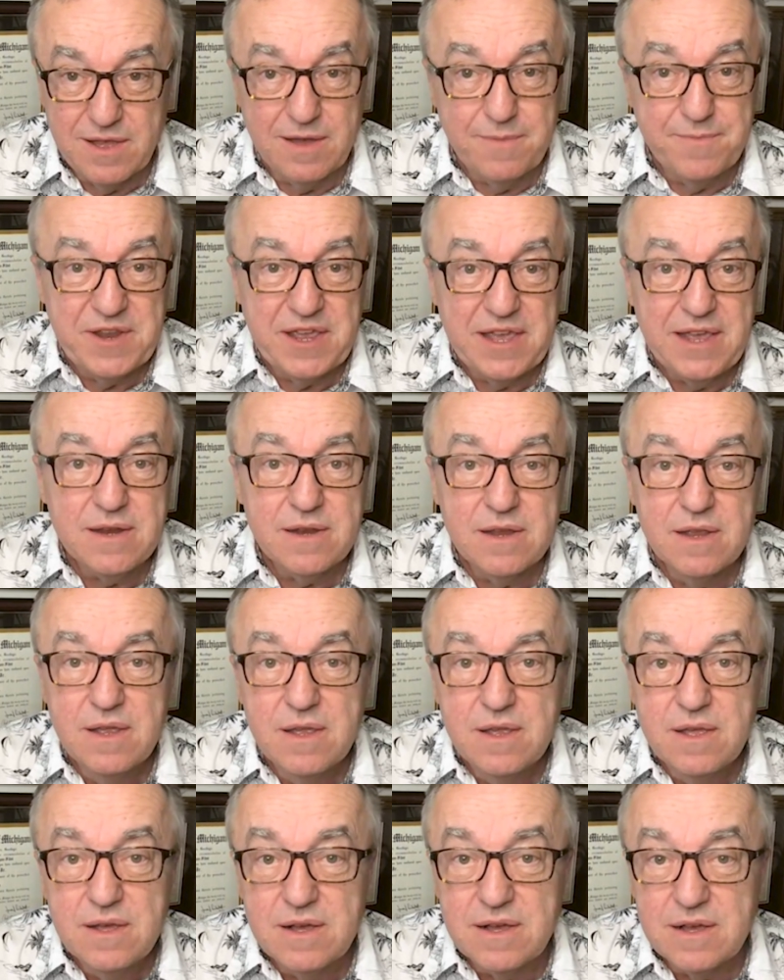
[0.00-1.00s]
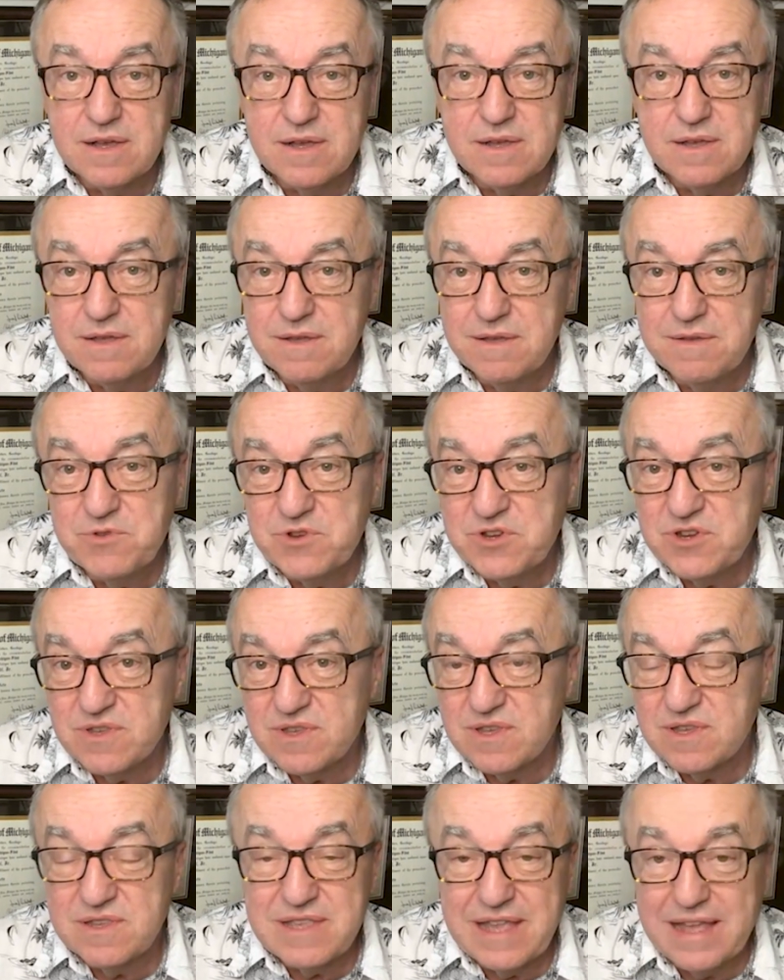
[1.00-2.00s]
update, which is
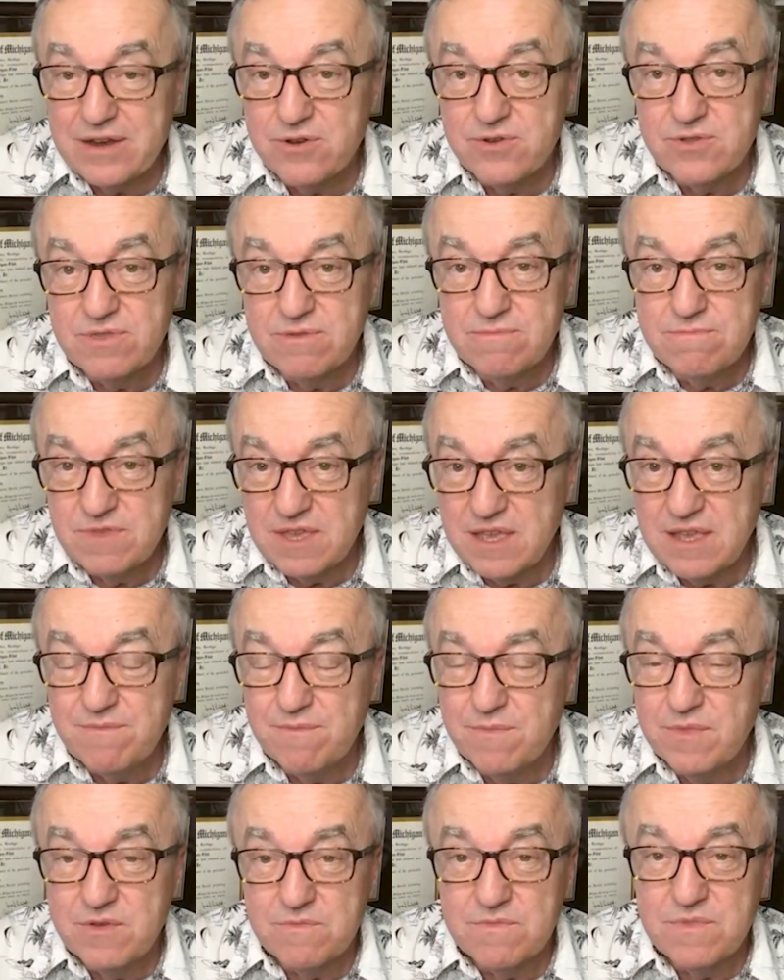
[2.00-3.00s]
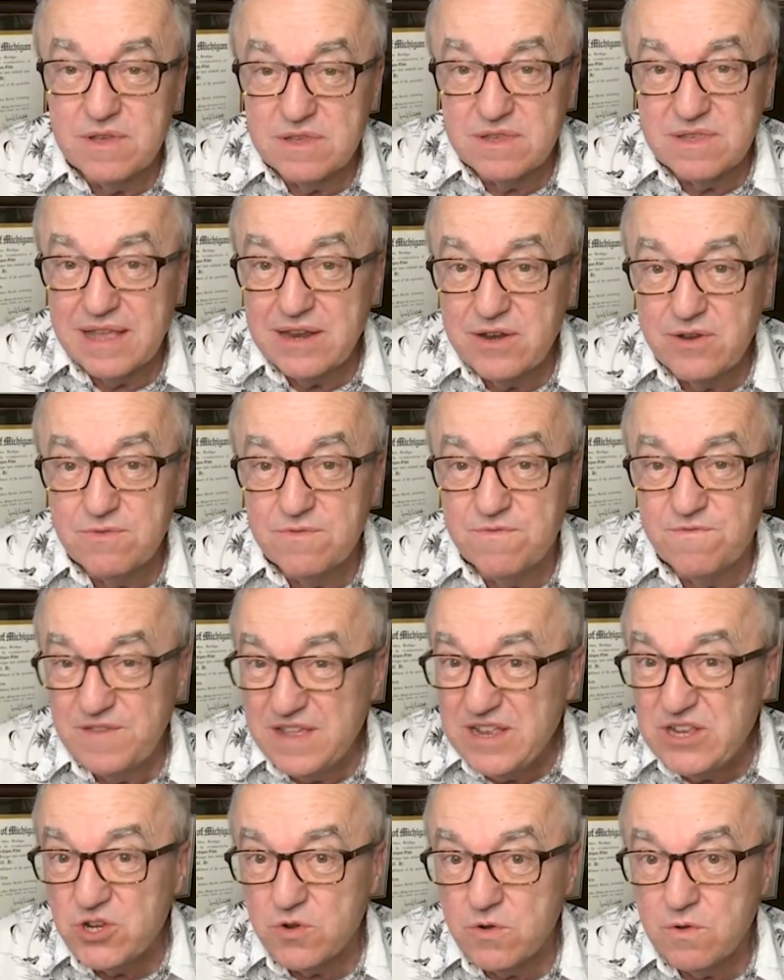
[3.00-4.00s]
a standard
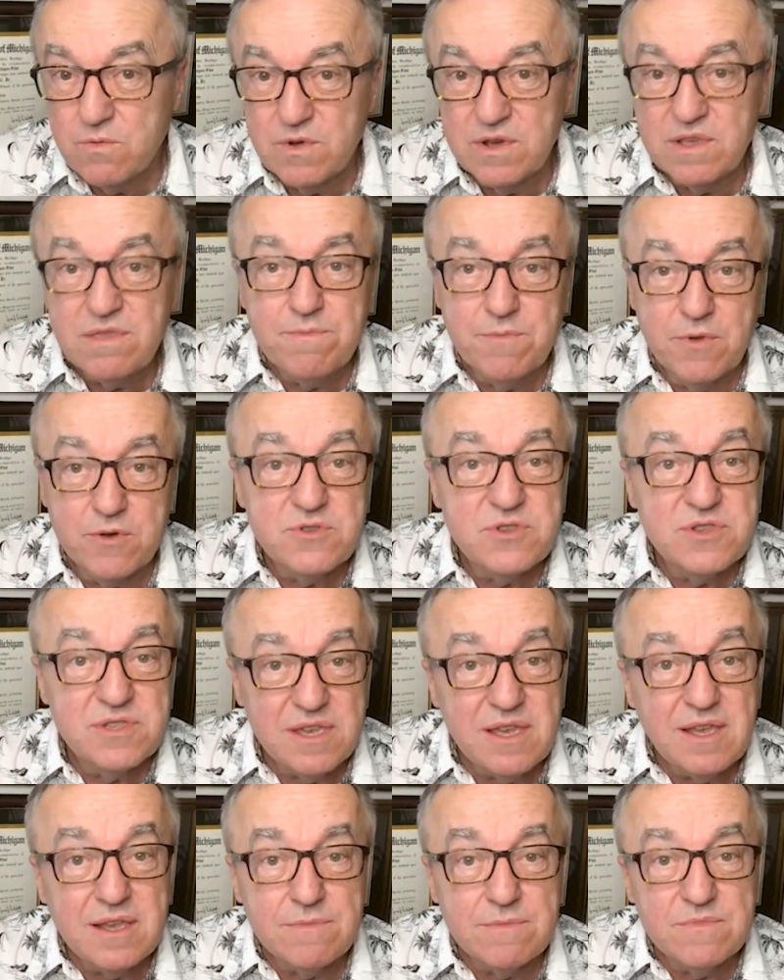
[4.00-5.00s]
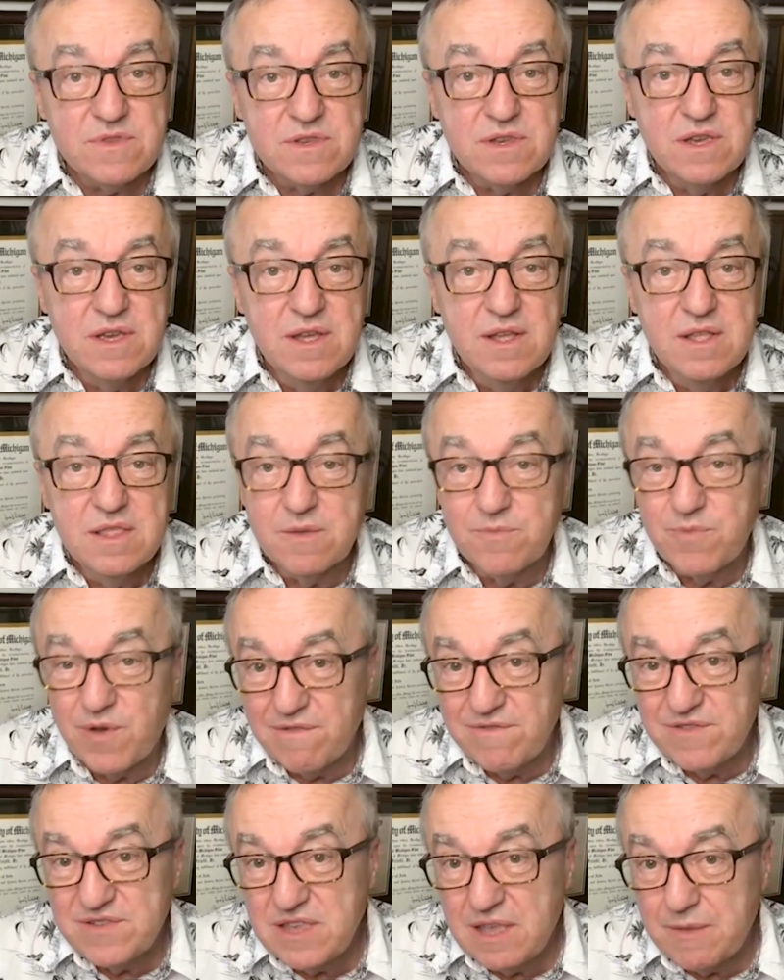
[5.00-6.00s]
feature with most themes. The
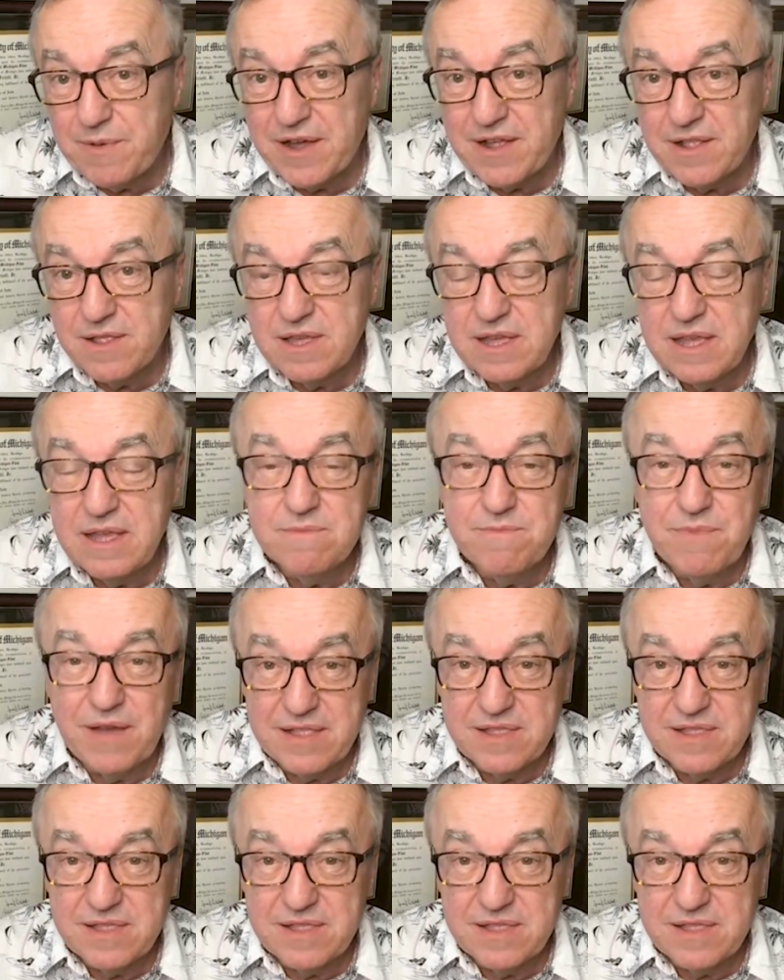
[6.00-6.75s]
privacy policy